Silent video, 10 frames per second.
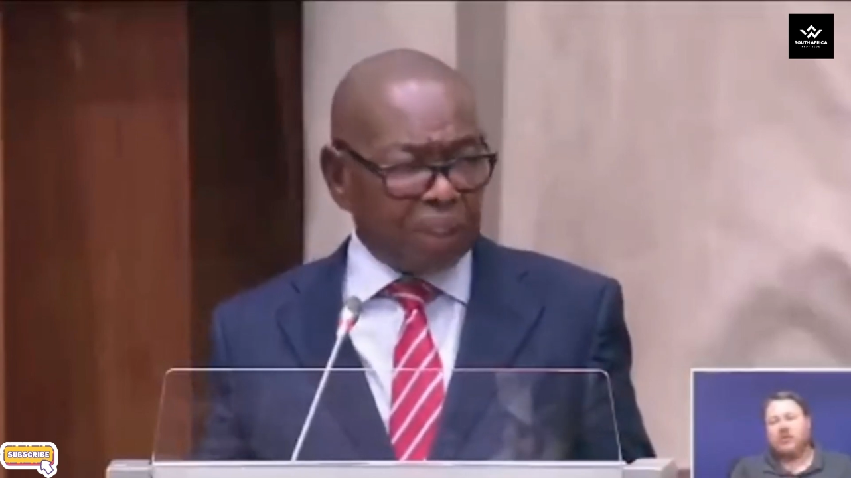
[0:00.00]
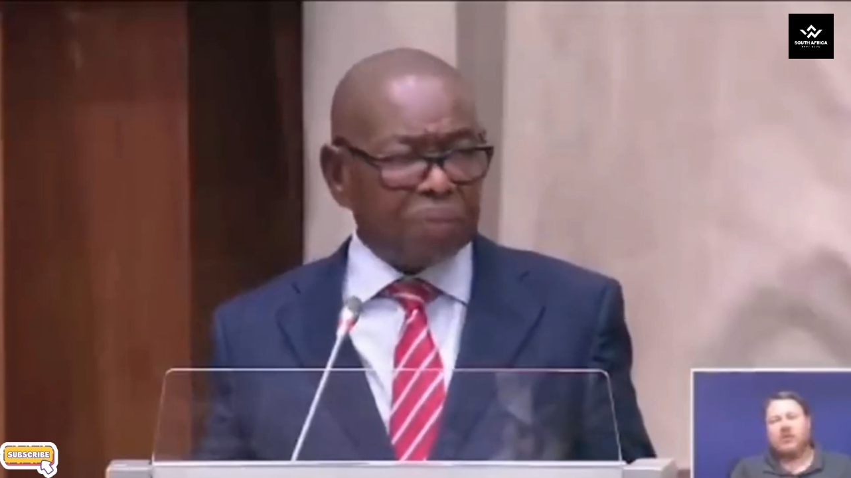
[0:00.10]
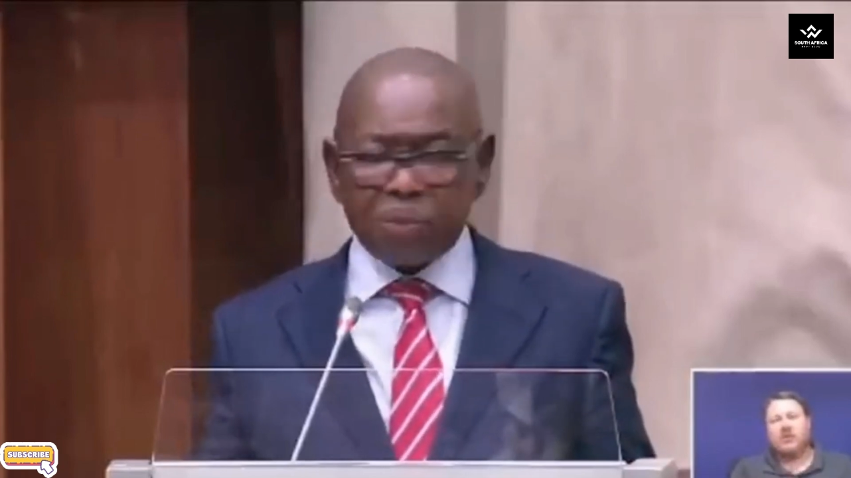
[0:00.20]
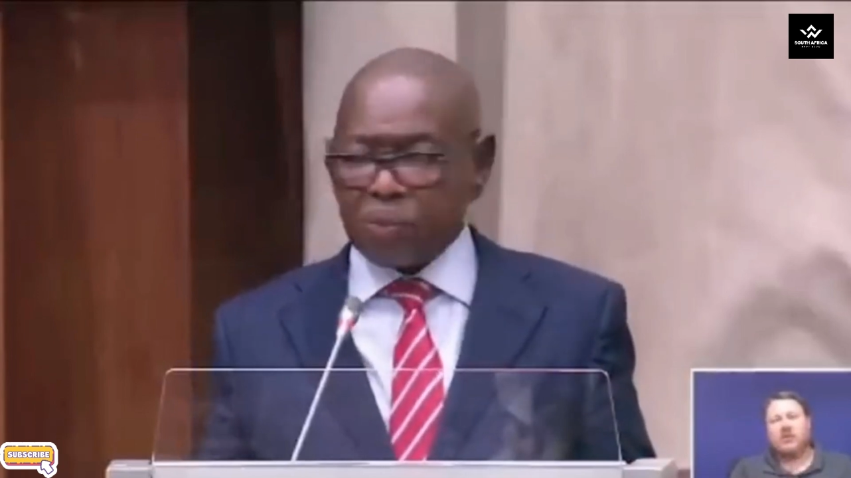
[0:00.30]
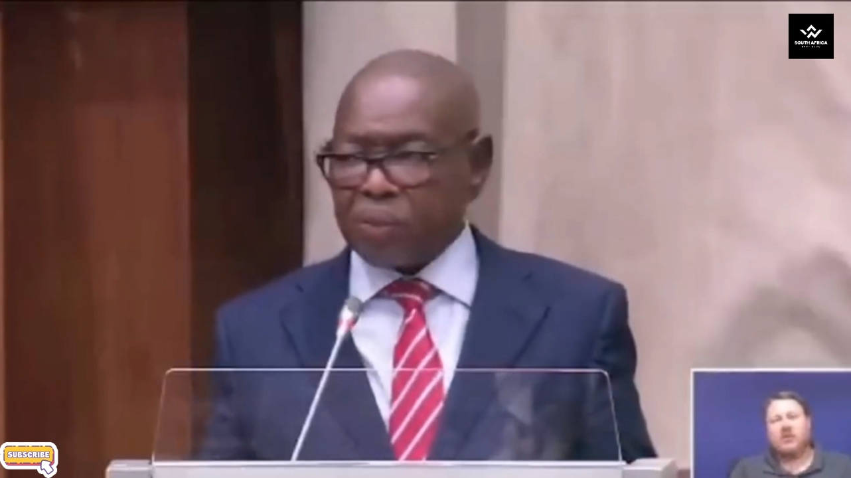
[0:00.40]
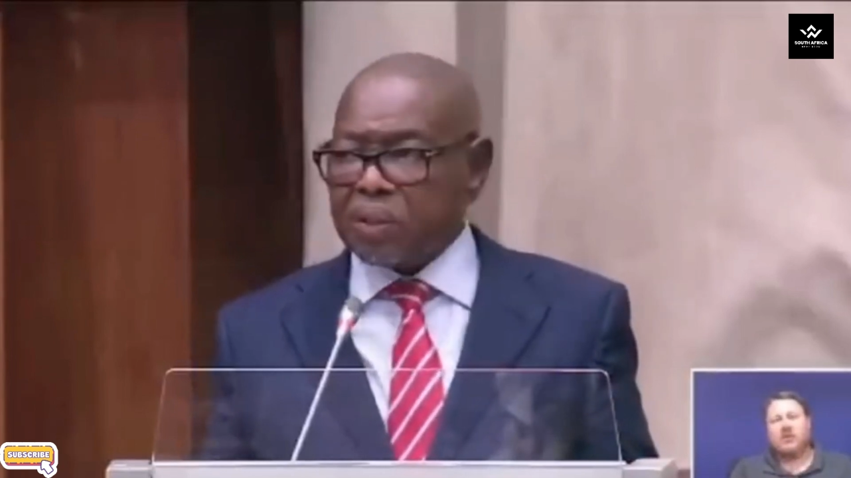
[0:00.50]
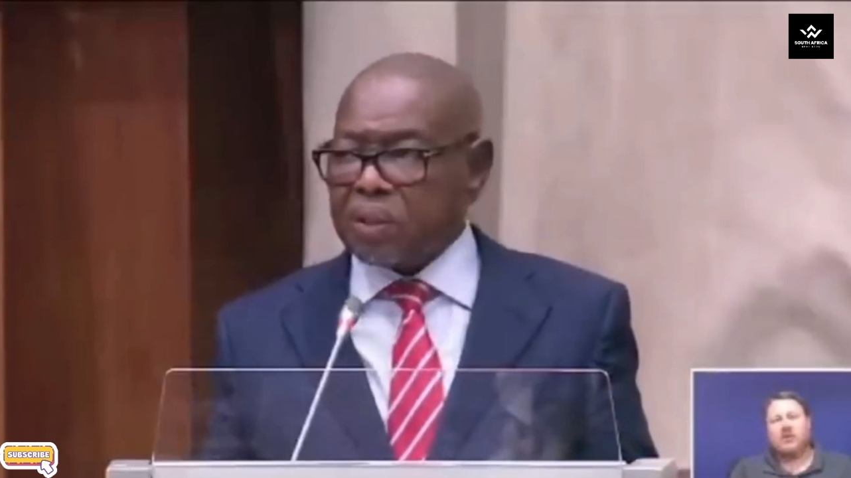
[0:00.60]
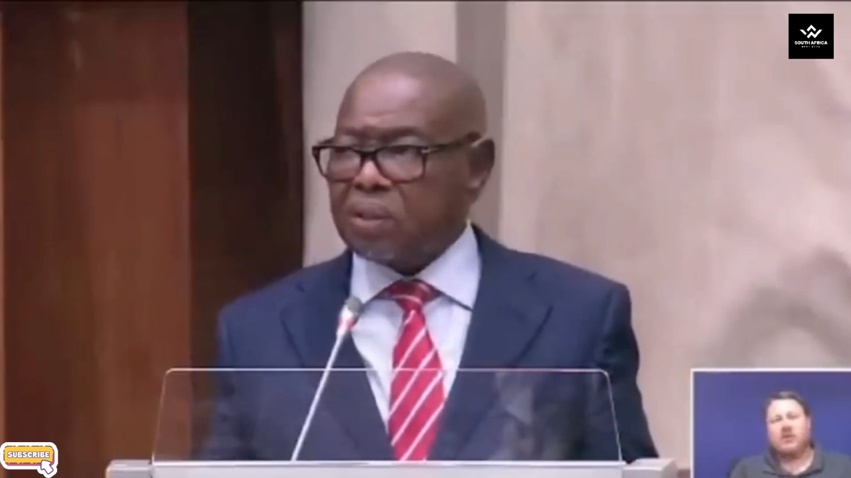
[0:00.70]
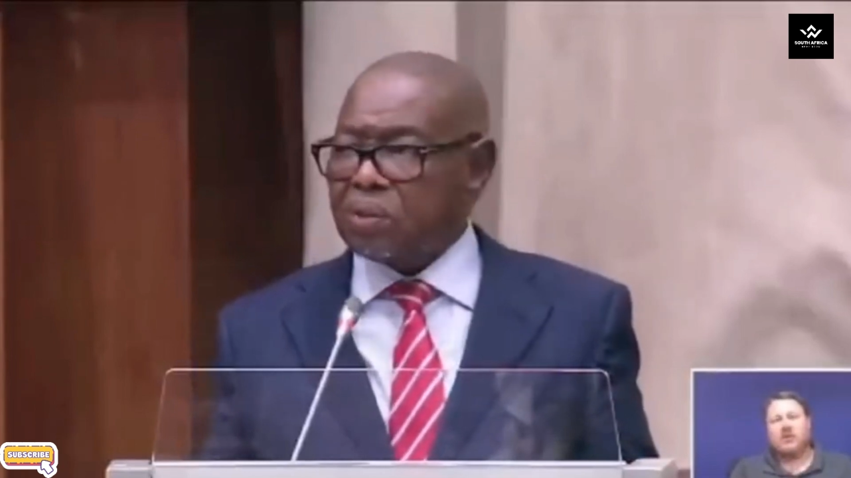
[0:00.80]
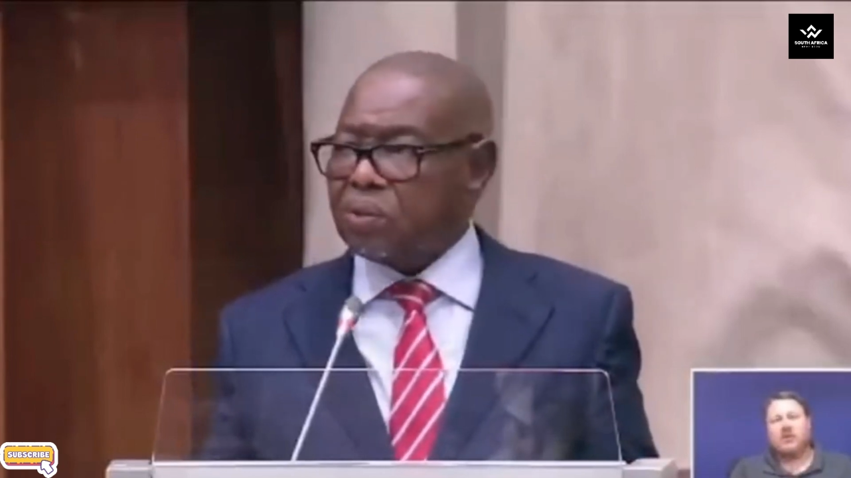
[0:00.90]
perhaps to
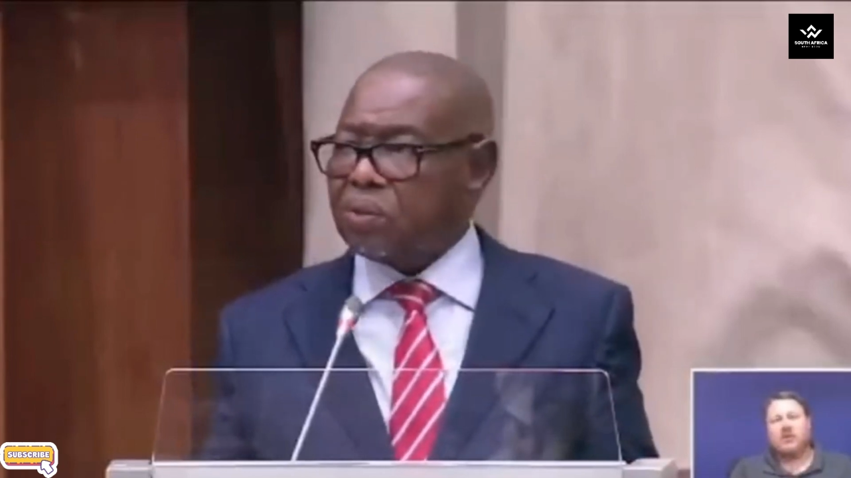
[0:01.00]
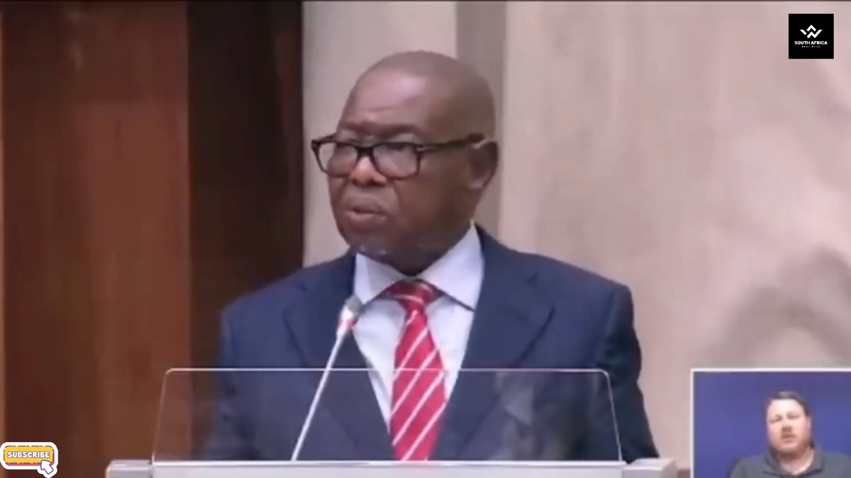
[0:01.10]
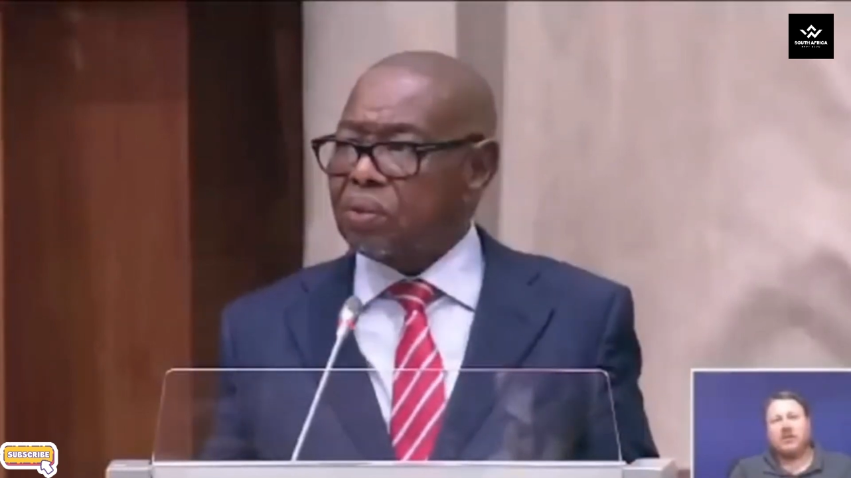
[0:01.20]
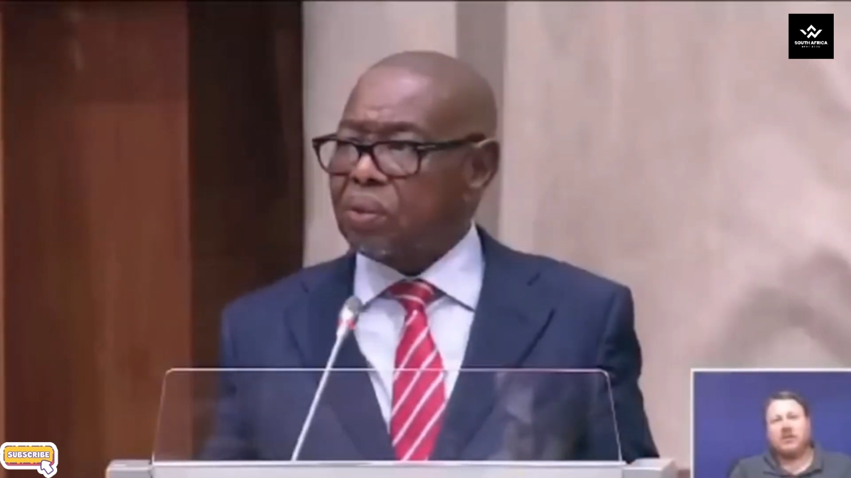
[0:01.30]
listen to you,